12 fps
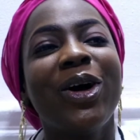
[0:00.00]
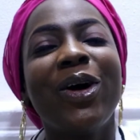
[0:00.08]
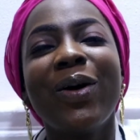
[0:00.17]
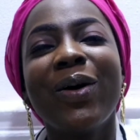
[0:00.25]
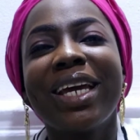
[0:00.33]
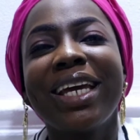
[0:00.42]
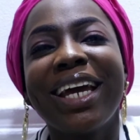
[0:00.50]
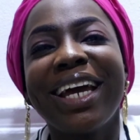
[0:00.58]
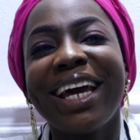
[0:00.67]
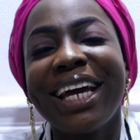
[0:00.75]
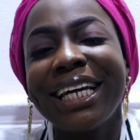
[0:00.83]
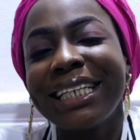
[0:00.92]

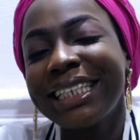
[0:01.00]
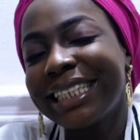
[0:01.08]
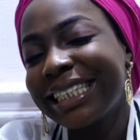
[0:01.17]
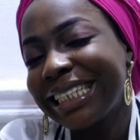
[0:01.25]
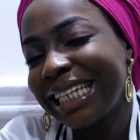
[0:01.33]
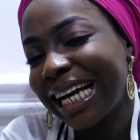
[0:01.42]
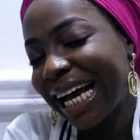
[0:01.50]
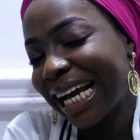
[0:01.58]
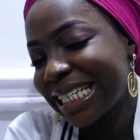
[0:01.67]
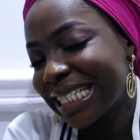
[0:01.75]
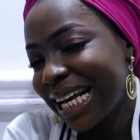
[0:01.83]
Okay, guys,